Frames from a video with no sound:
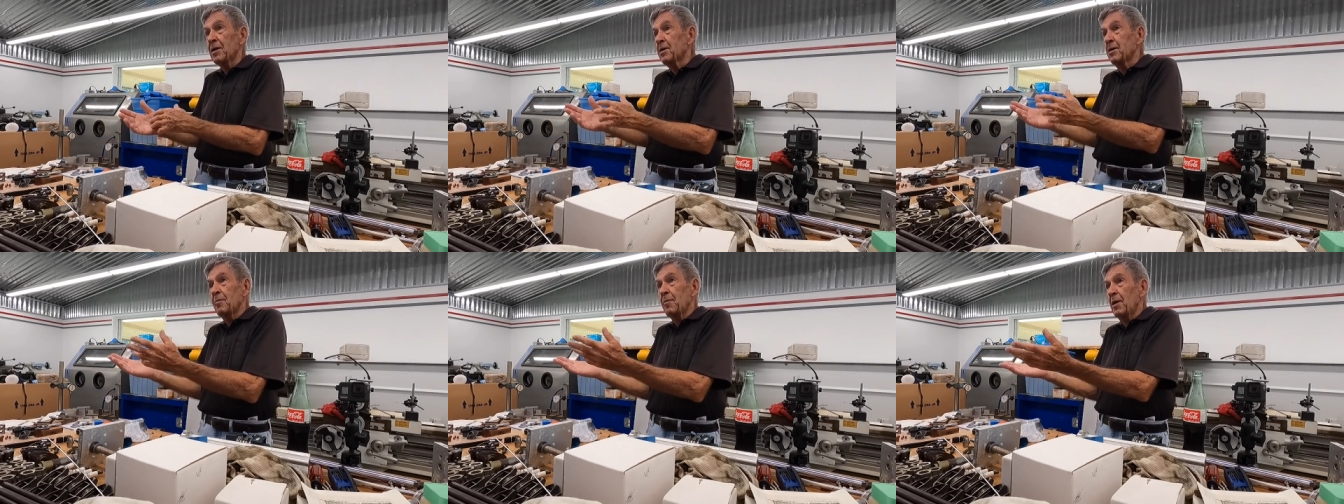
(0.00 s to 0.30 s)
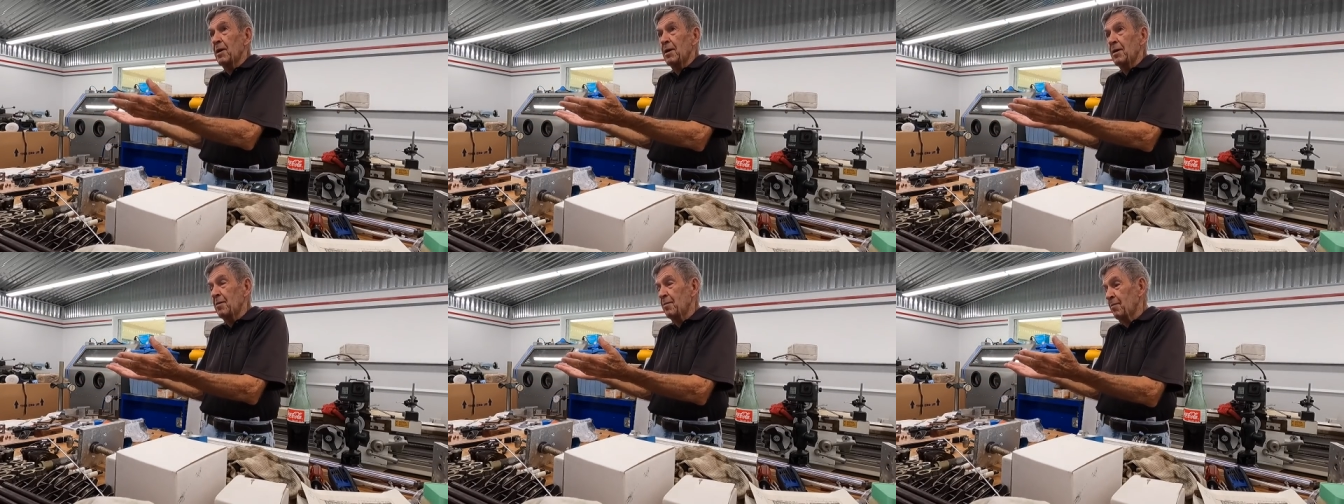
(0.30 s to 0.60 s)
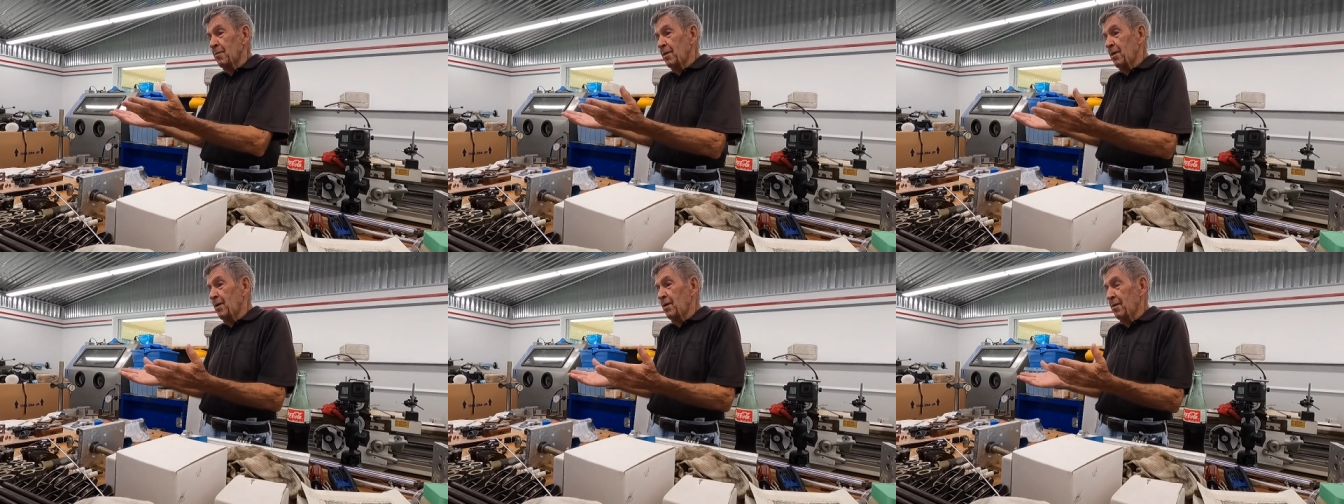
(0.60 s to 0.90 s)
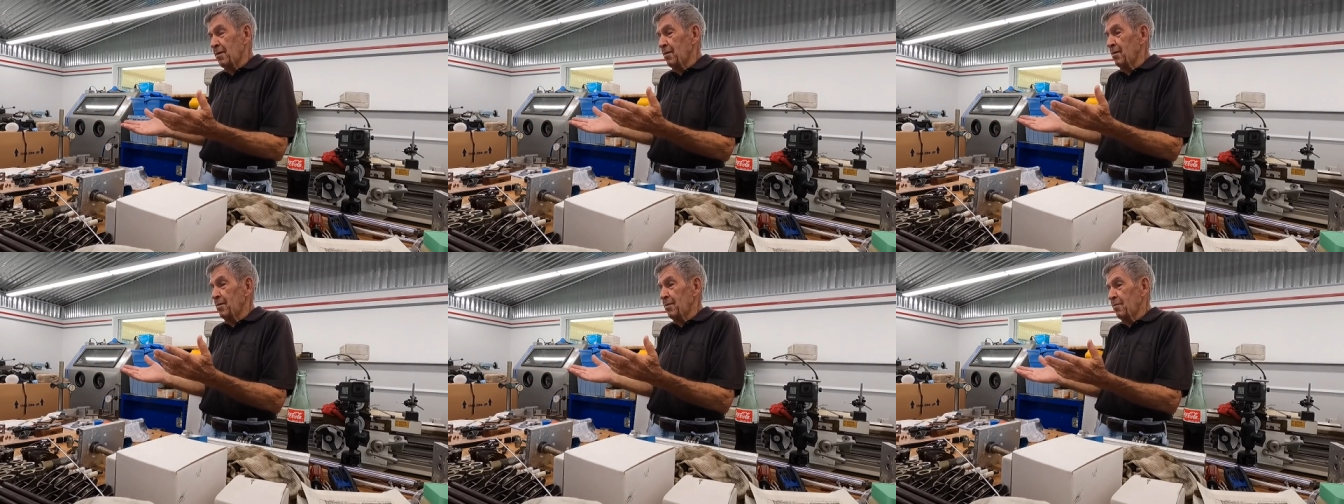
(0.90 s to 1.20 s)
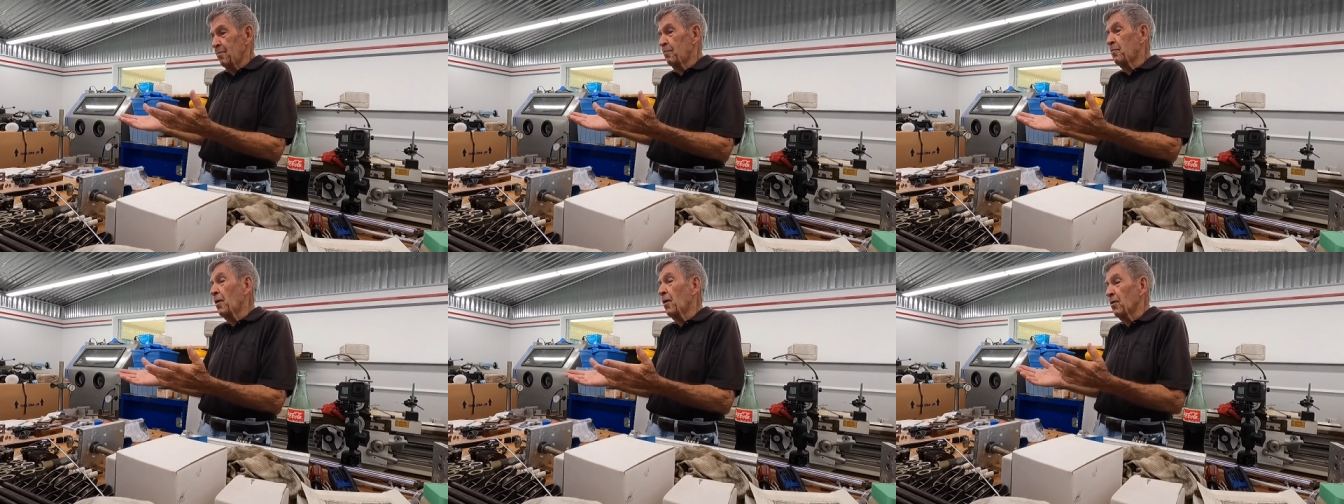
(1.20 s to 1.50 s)
it could have been a,
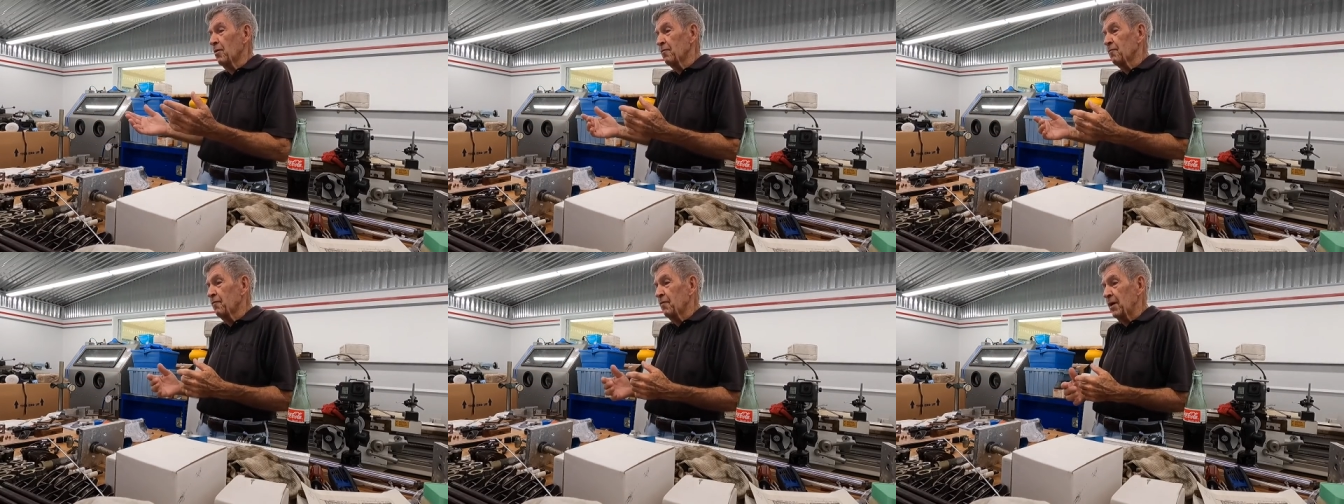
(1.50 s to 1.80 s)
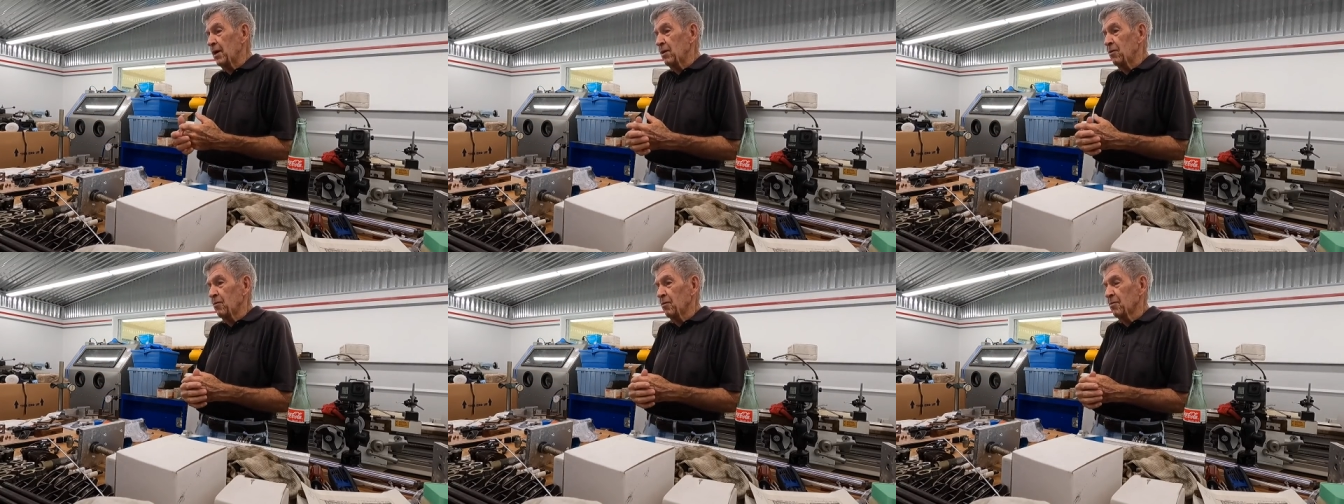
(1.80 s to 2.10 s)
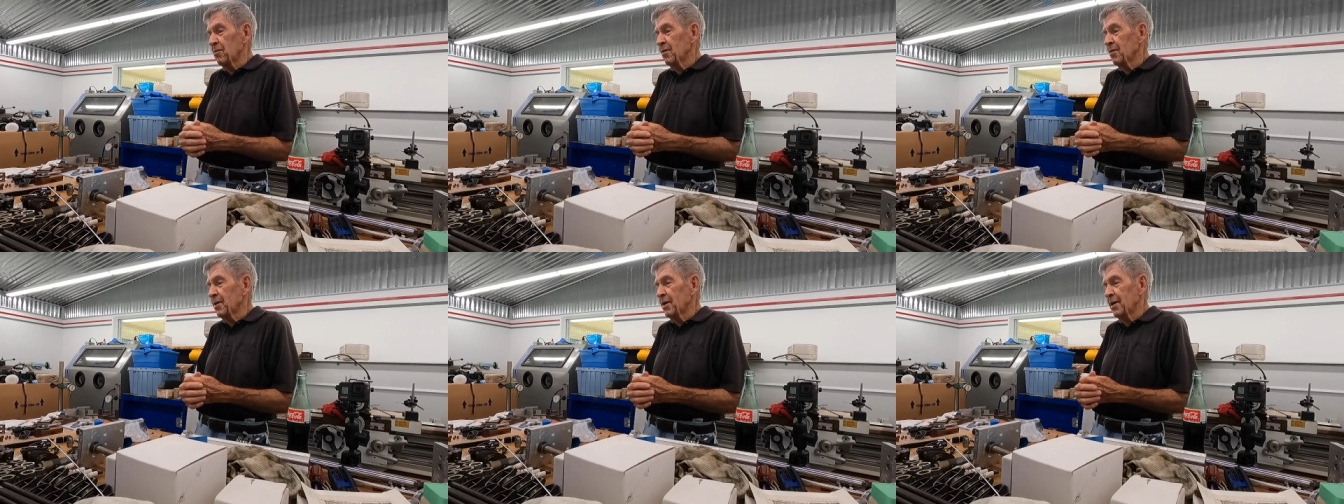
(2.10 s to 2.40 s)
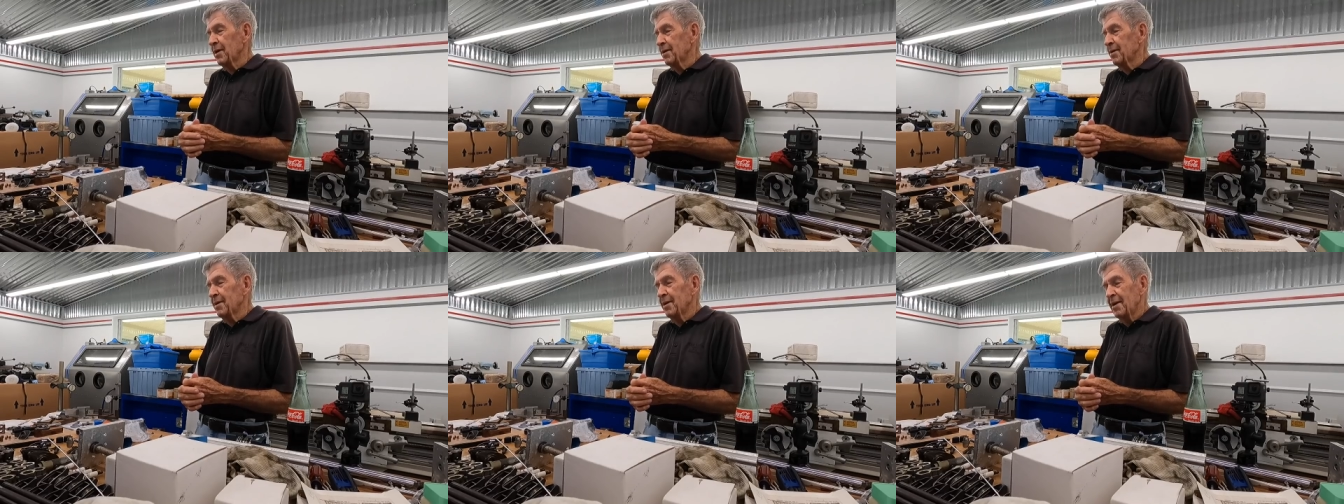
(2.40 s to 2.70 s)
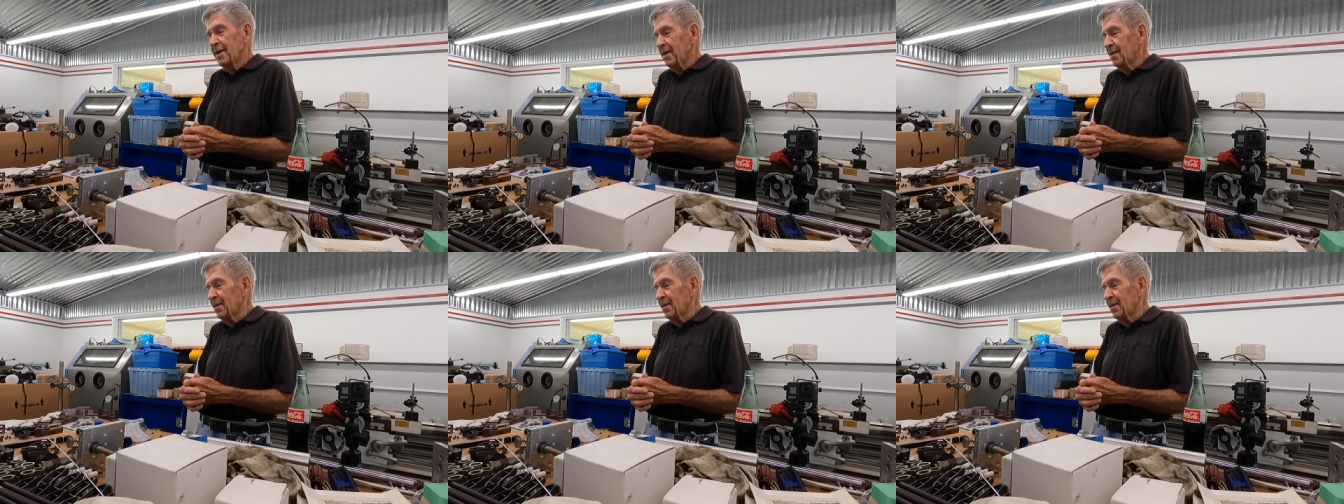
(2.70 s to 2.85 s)
a part failure on the thing.